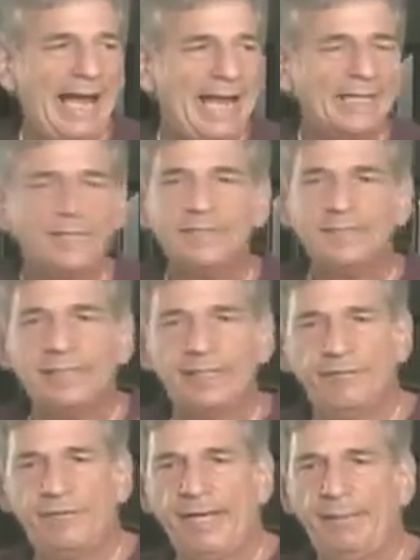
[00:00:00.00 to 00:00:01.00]
I can
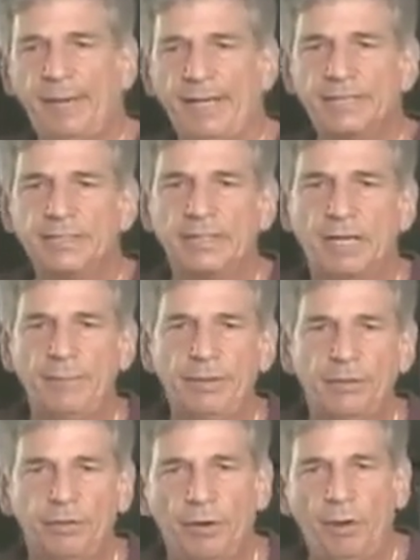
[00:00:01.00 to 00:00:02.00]
see if anybody's
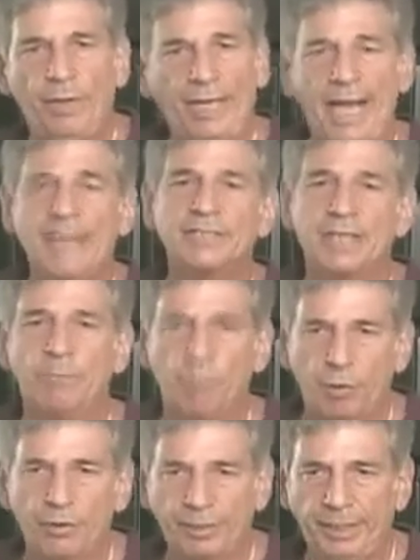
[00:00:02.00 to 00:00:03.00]
coming or going as I'm
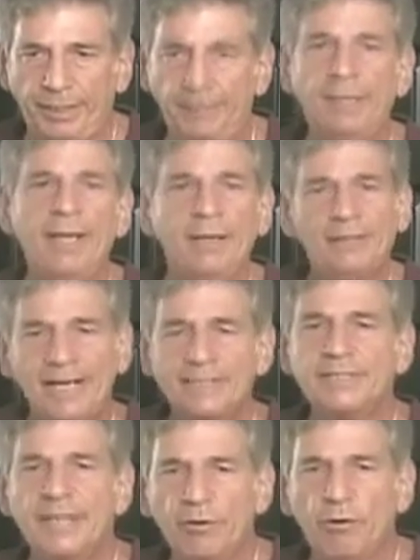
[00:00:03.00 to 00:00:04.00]
working.
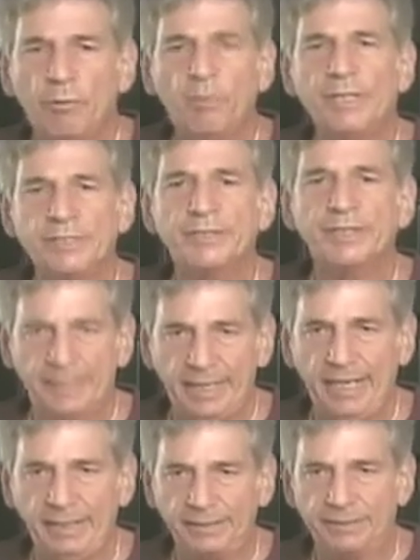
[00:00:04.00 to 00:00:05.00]
That's not always the
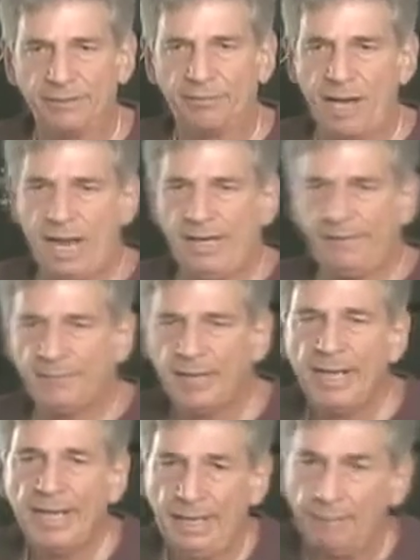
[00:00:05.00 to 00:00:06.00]
case, all right?
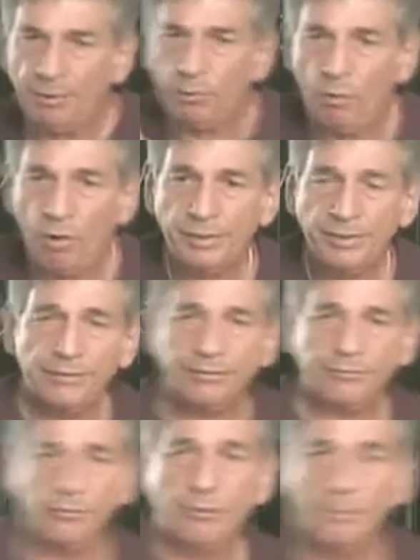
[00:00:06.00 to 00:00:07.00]
And I'm going to walk you
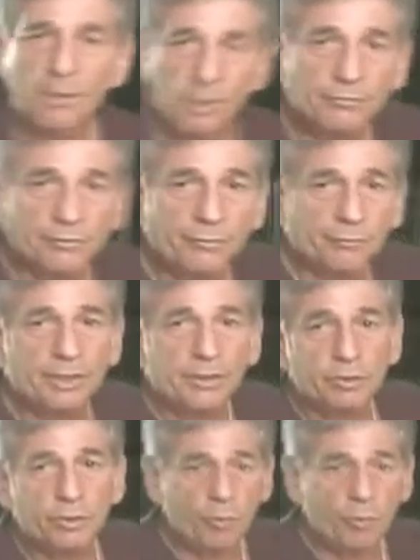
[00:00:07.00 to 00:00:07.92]
through a burglary real